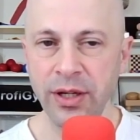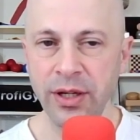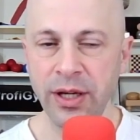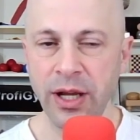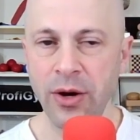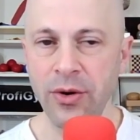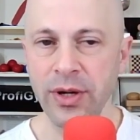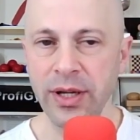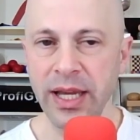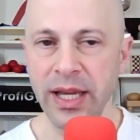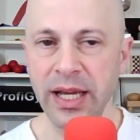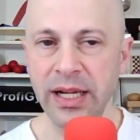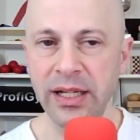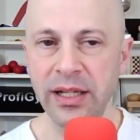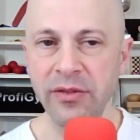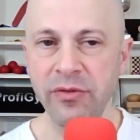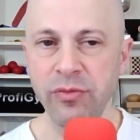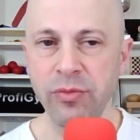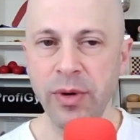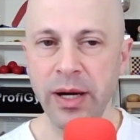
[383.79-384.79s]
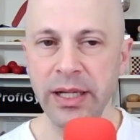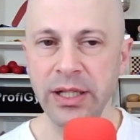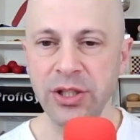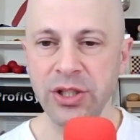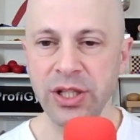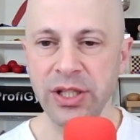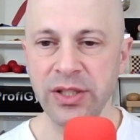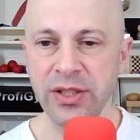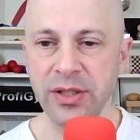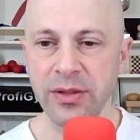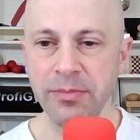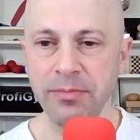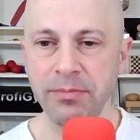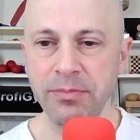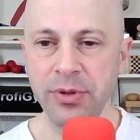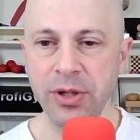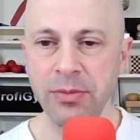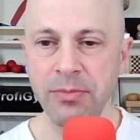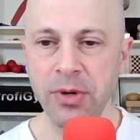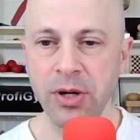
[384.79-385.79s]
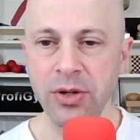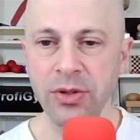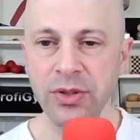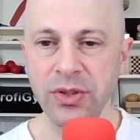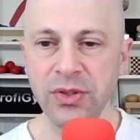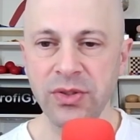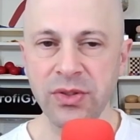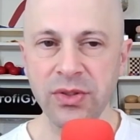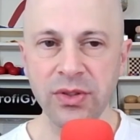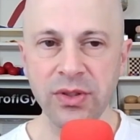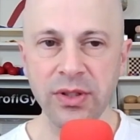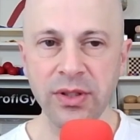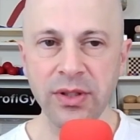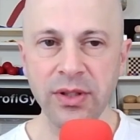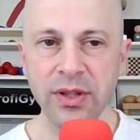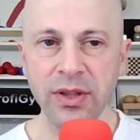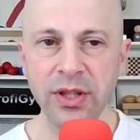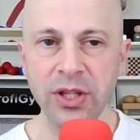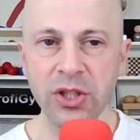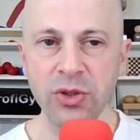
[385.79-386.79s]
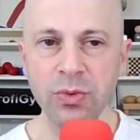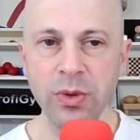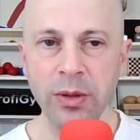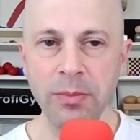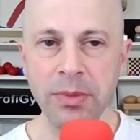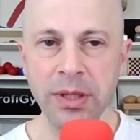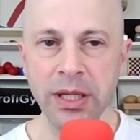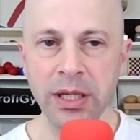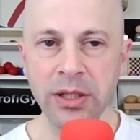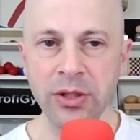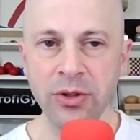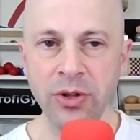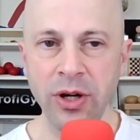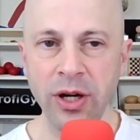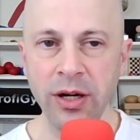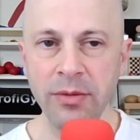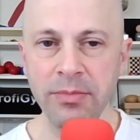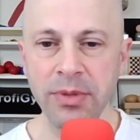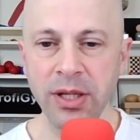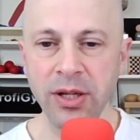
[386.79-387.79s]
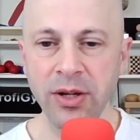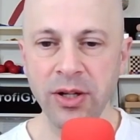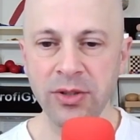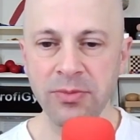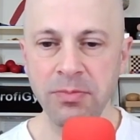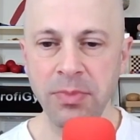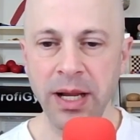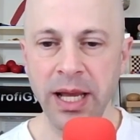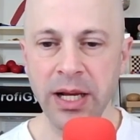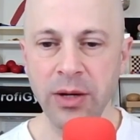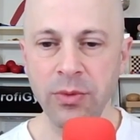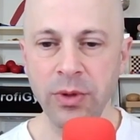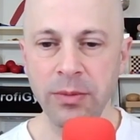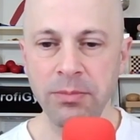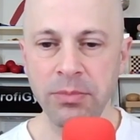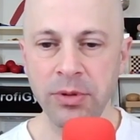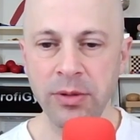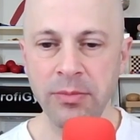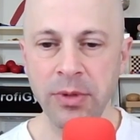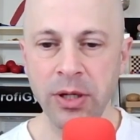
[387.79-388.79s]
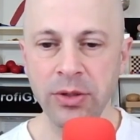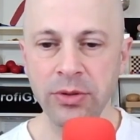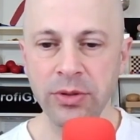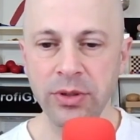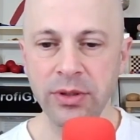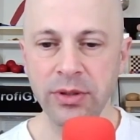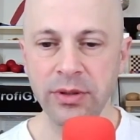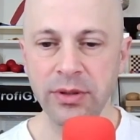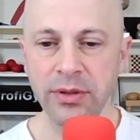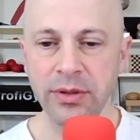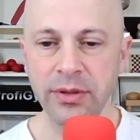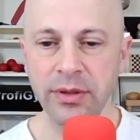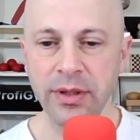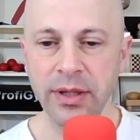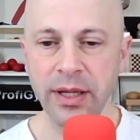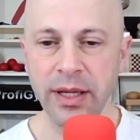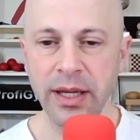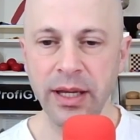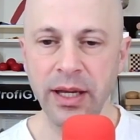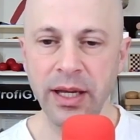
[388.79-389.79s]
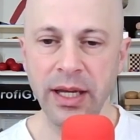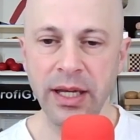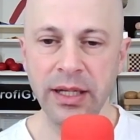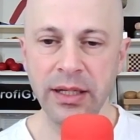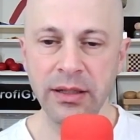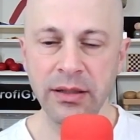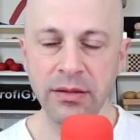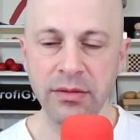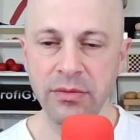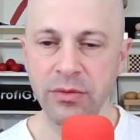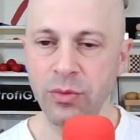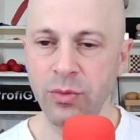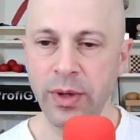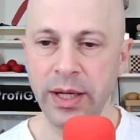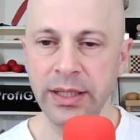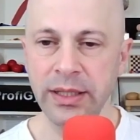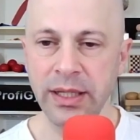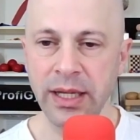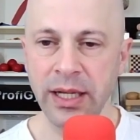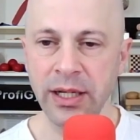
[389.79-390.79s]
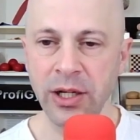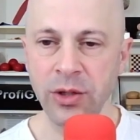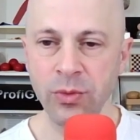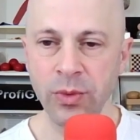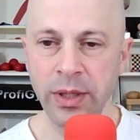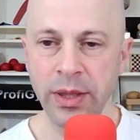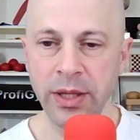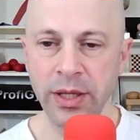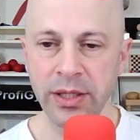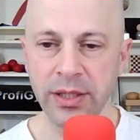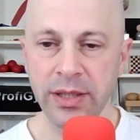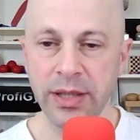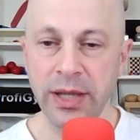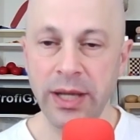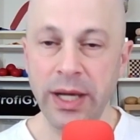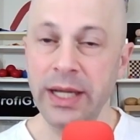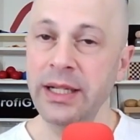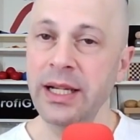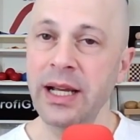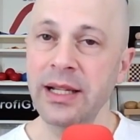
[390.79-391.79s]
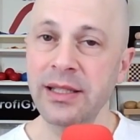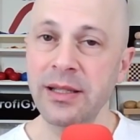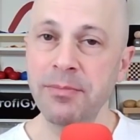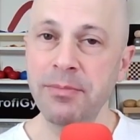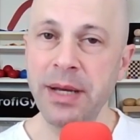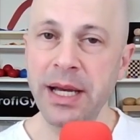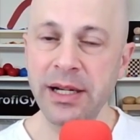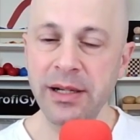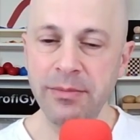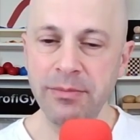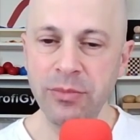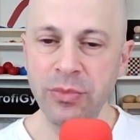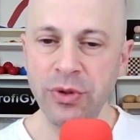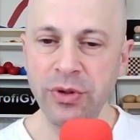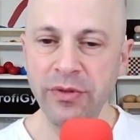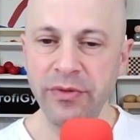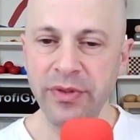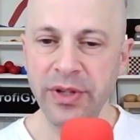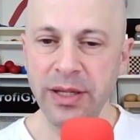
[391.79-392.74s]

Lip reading: Now again, if white just promotes, this will be a draw because black will promote and white cannot win this. White has a better move.